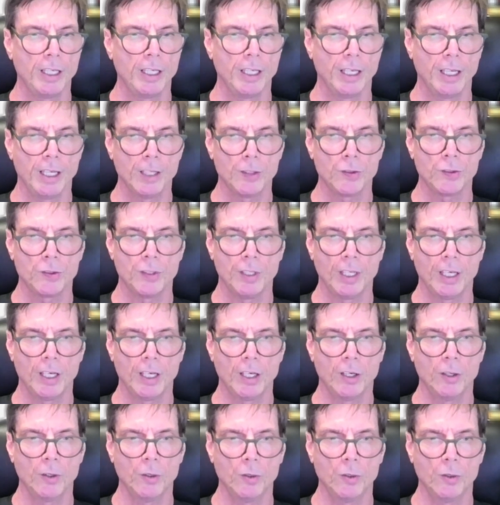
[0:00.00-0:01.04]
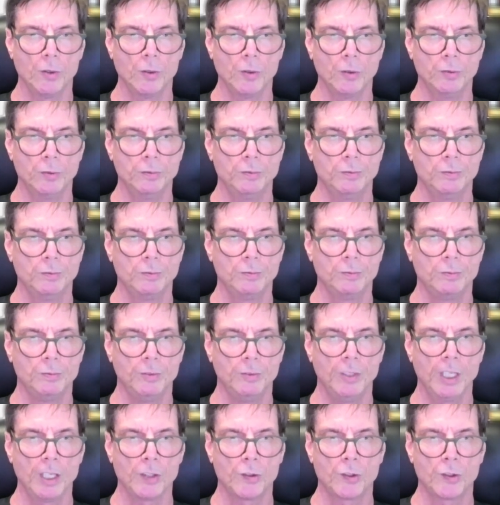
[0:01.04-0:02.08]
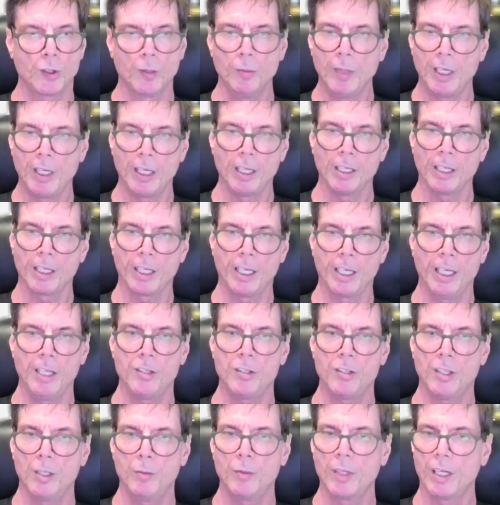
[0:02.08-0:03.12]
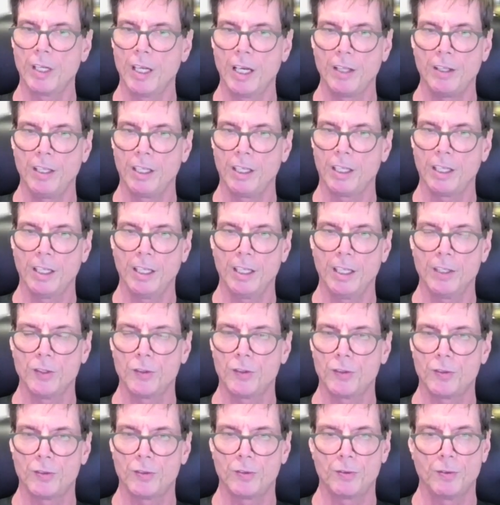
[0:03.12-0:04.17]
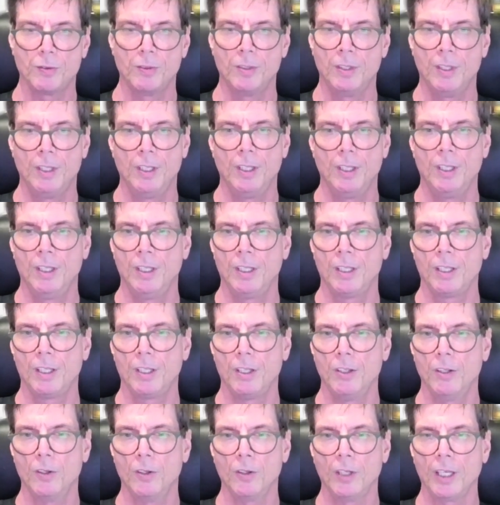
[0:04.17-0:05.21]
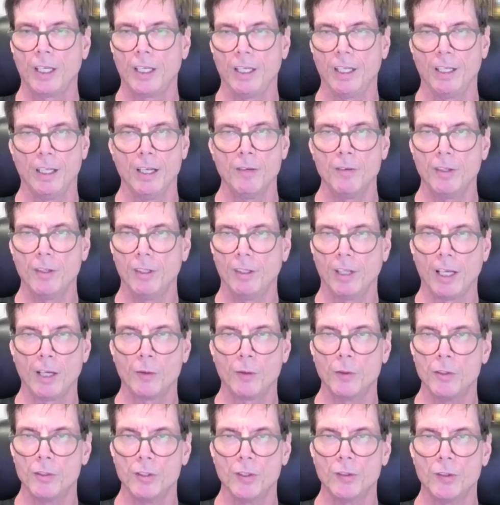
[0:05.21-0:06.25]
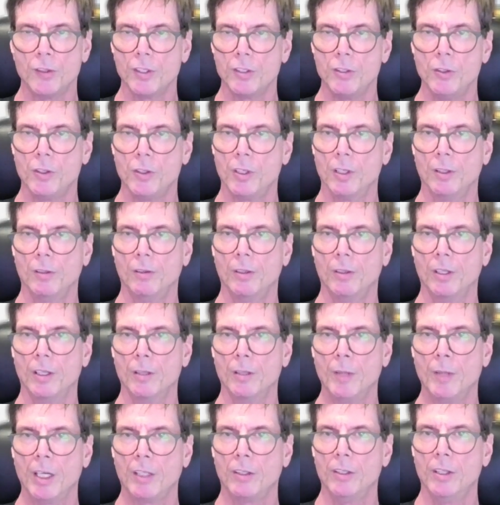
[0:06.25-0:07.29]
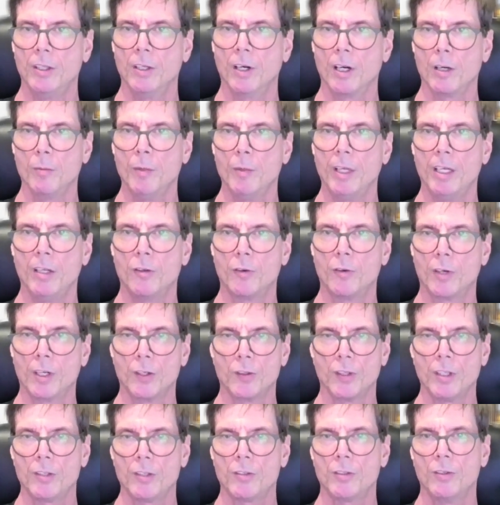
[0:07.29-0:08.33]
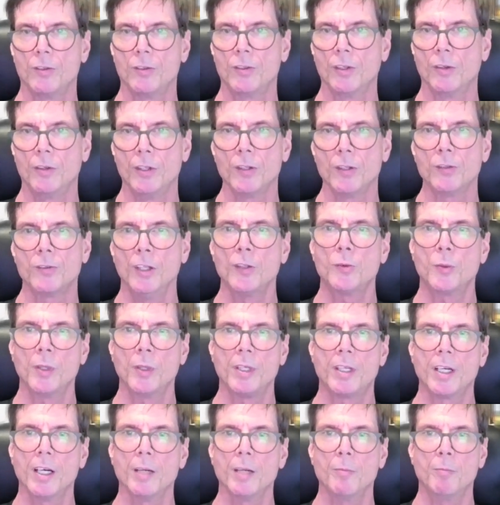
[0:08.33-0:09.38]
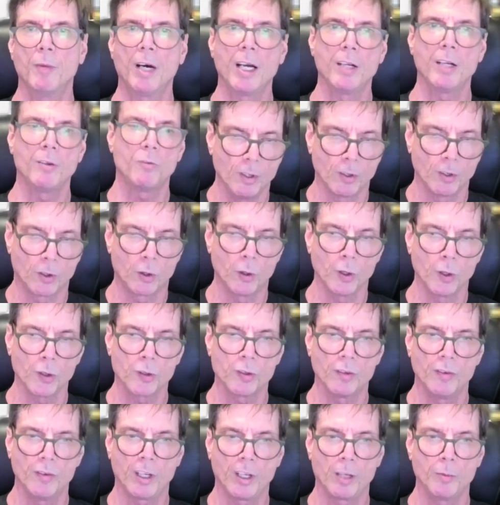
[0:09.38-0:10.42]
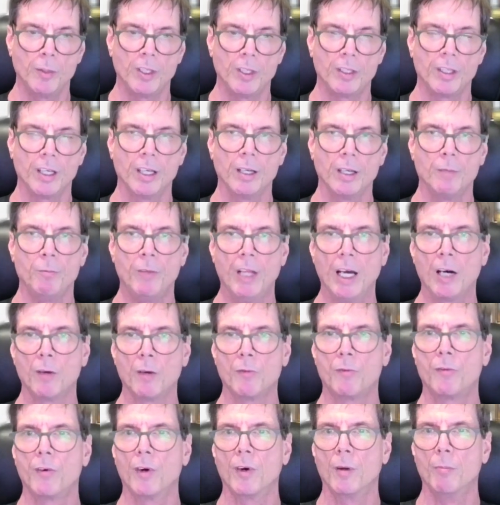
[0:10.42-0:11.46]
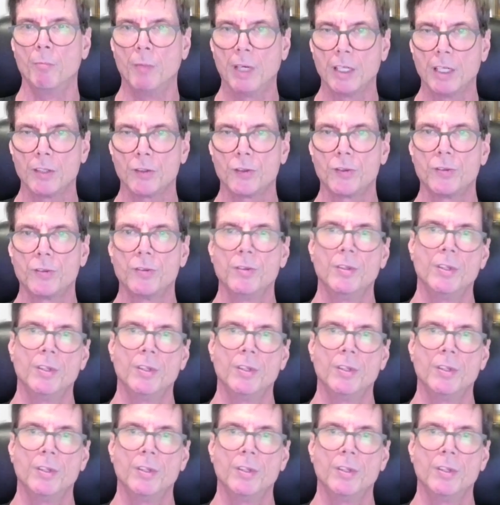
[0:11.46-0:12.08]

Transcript: has now not so many like HeyGen, but I think it has, like 11 languages that you can make the automated translation. So this would cut my course development time down from months